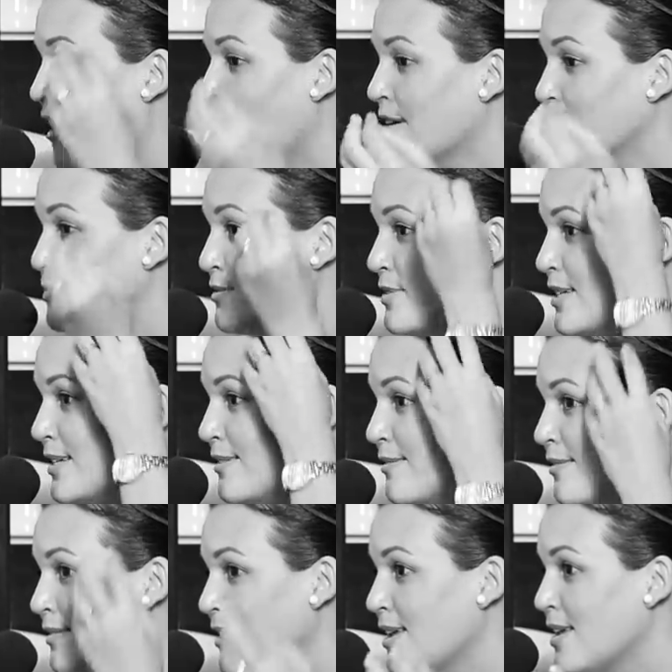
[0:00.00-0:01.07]
unwritten
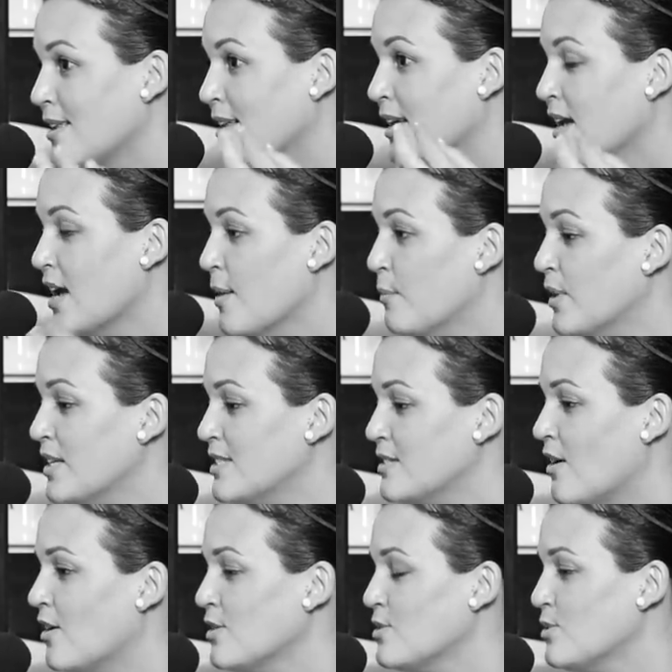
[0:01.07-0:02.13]
thing, but it's
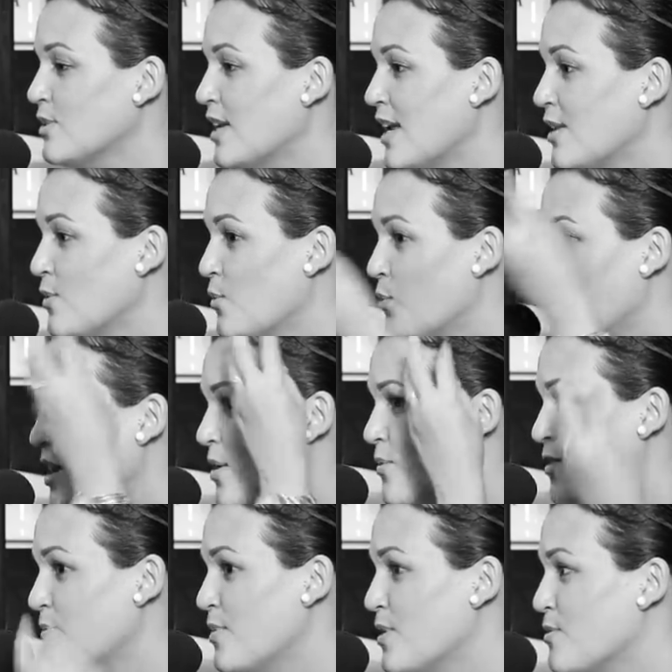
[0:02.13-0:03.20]
also like the way
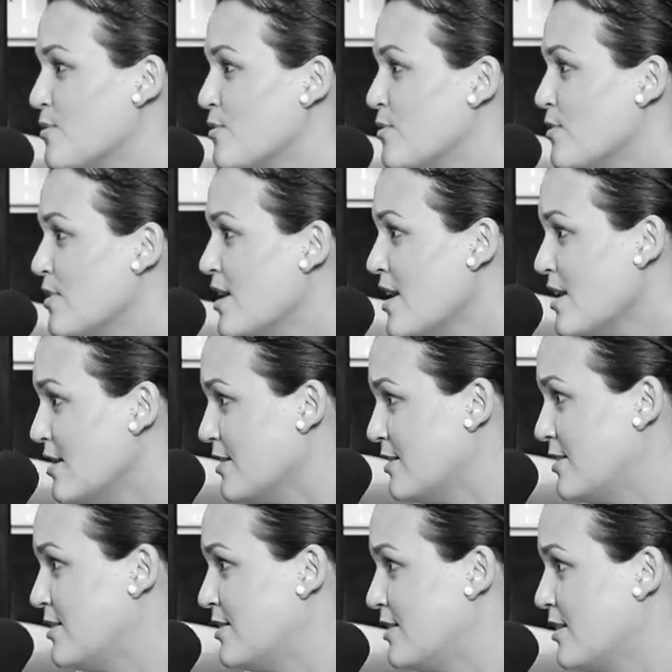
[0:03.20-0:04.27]
we've been
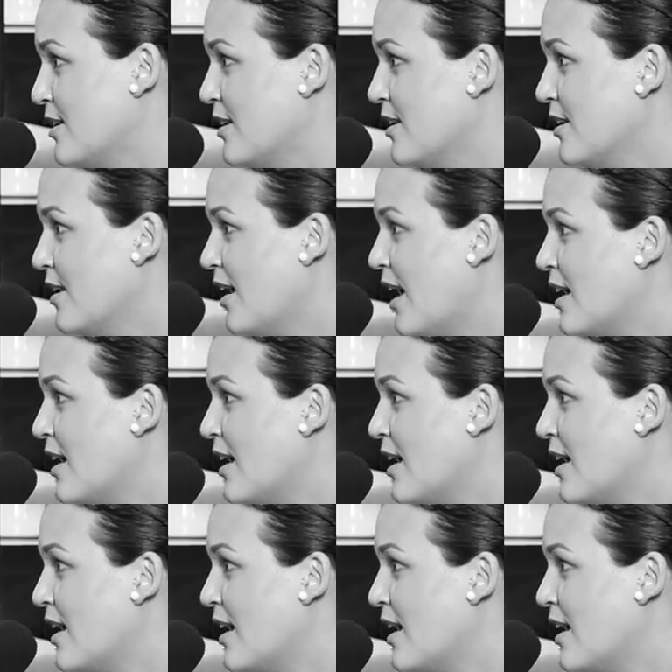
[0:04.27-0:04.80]
raised mm-hmm.